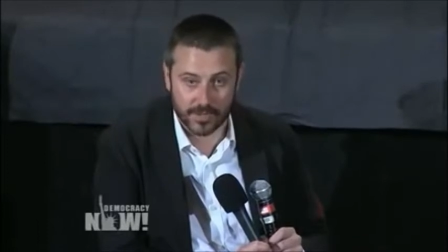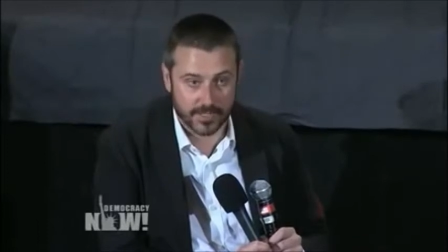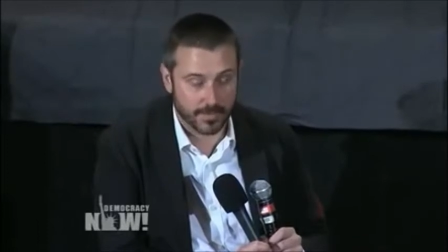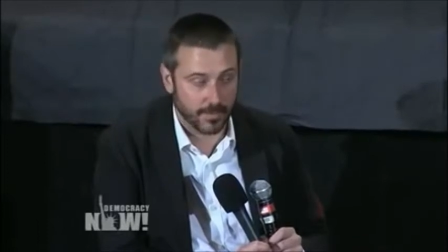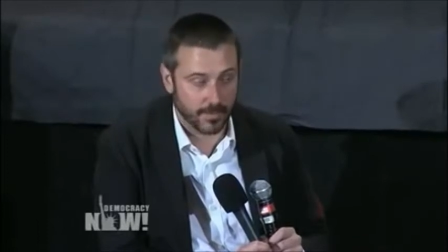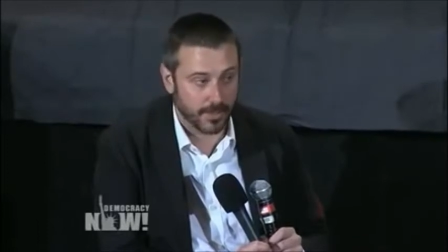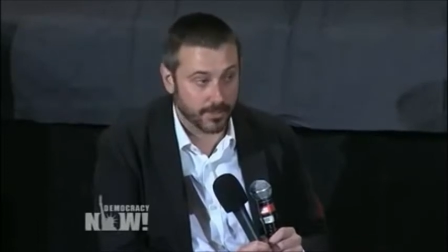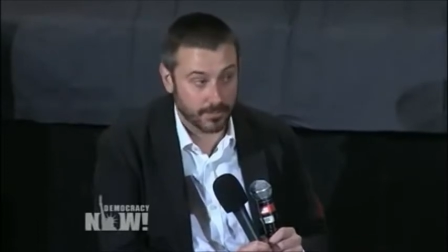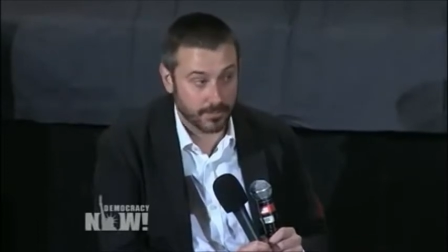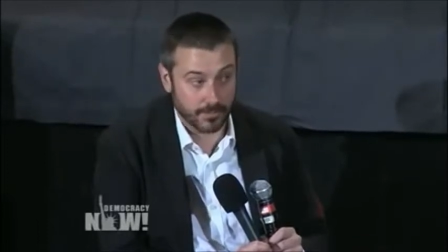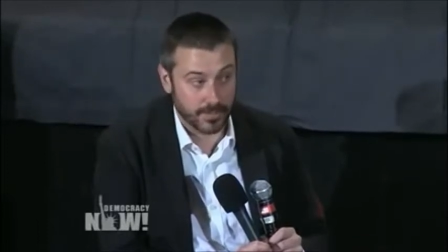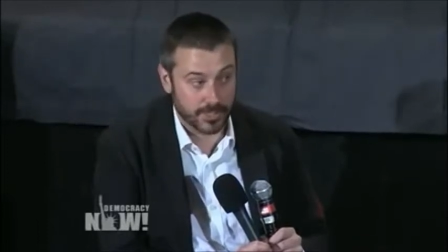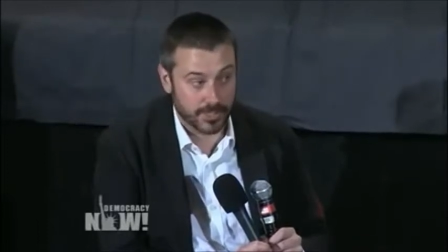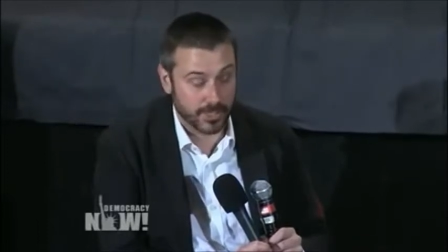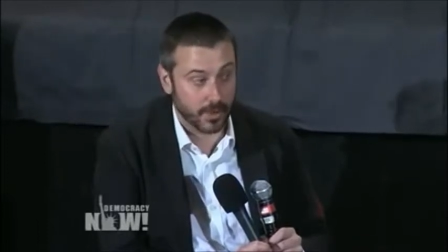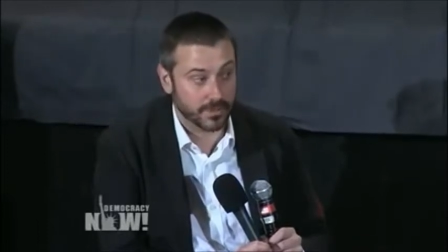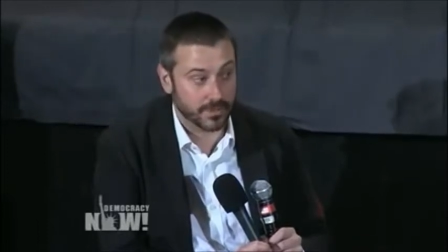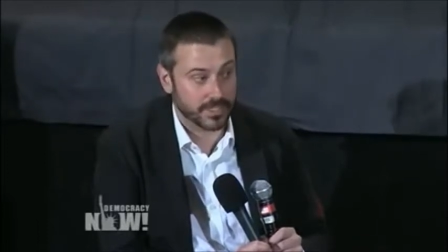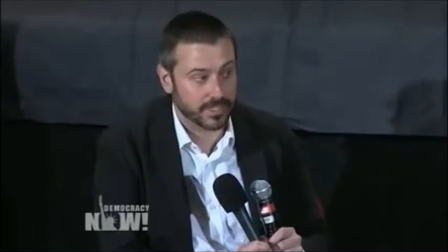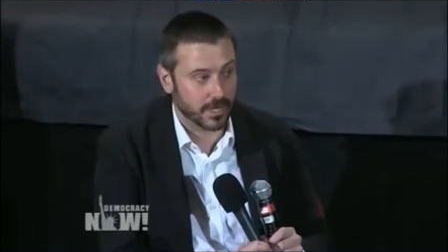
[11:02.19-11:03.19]
visible. And we
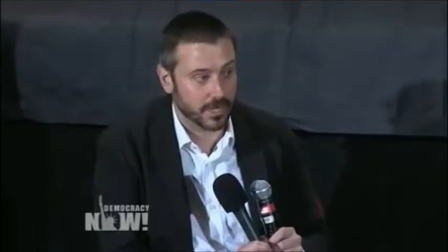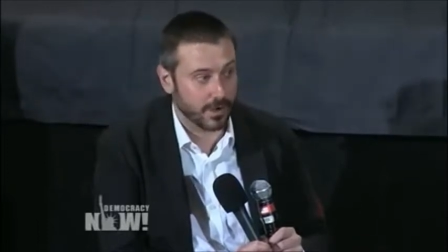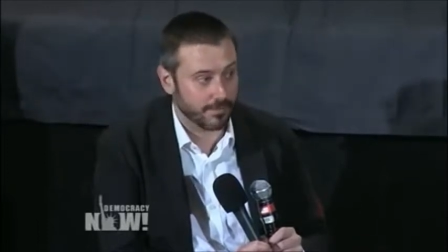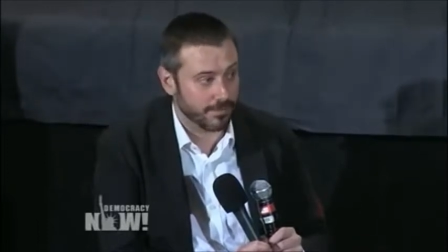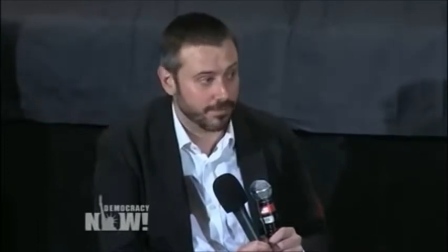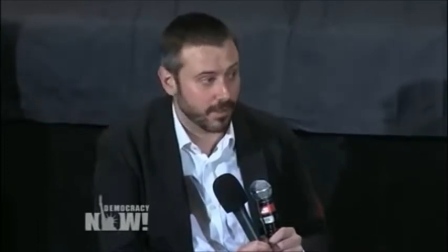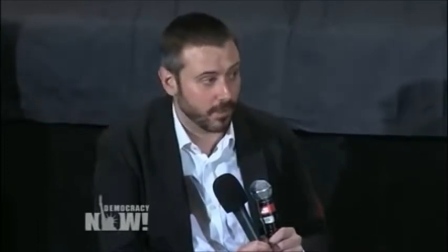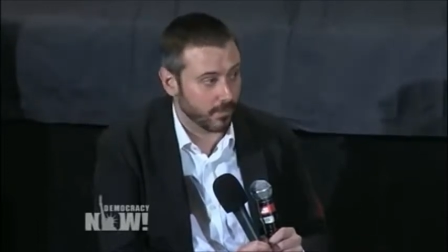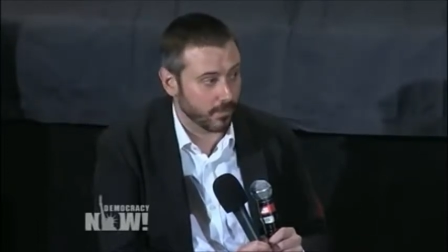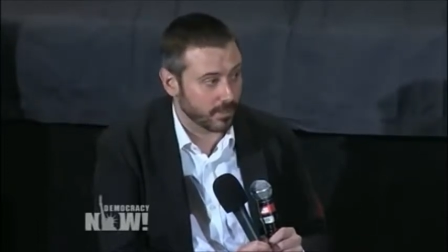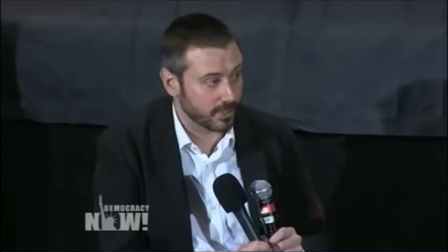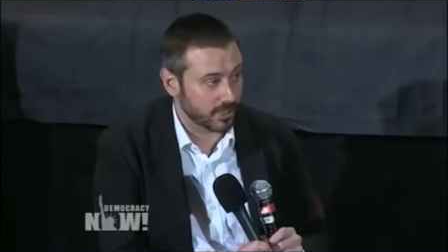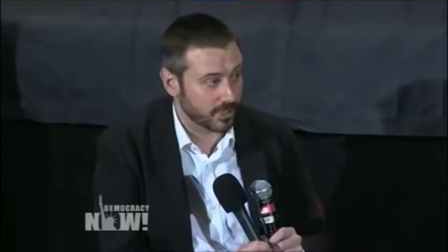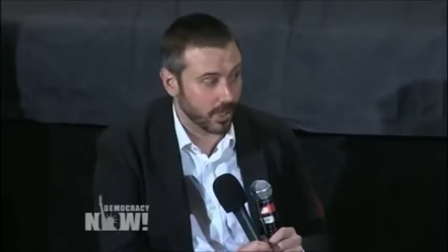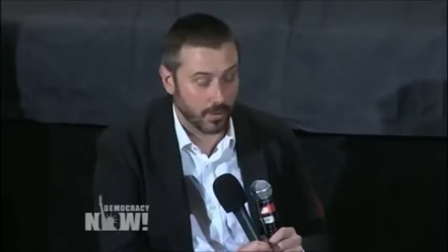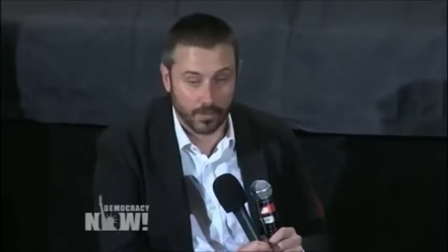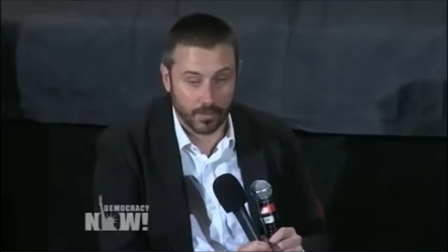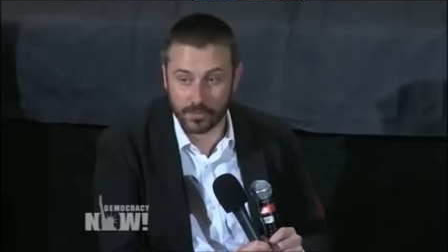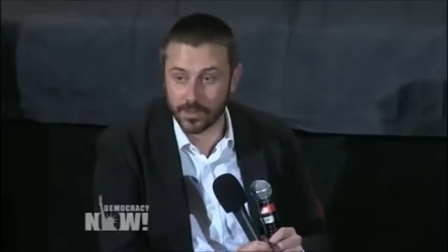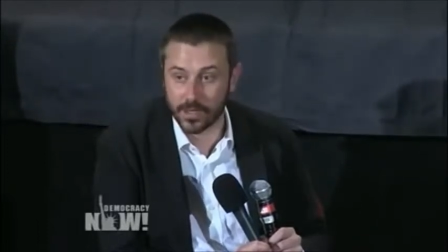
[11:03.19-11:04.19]
show this in our film. We
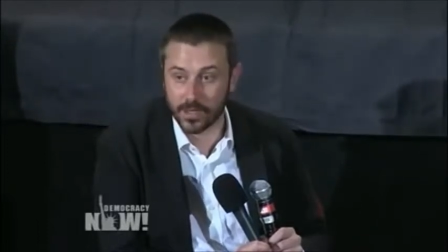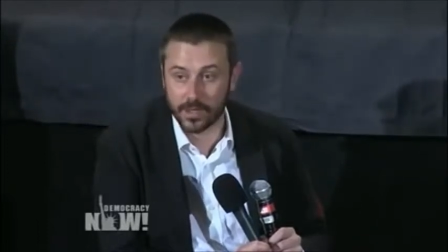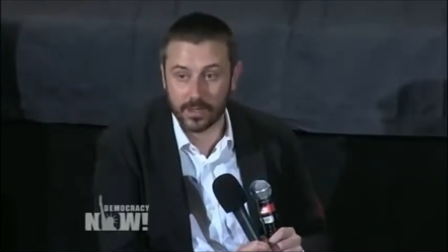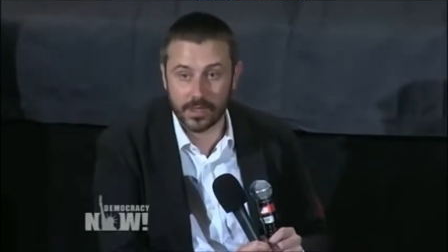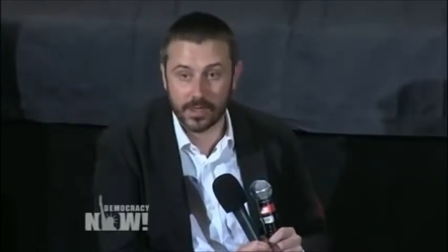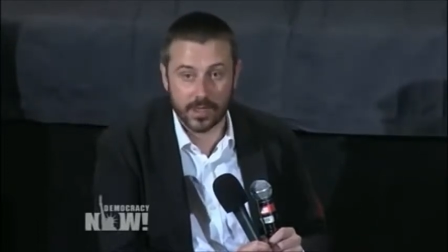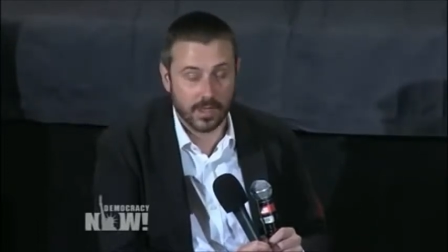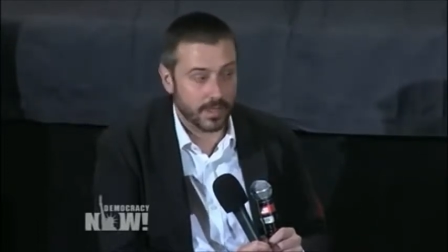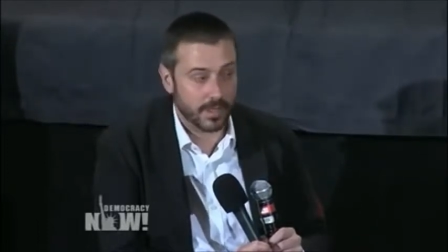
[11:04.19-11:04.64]
show the,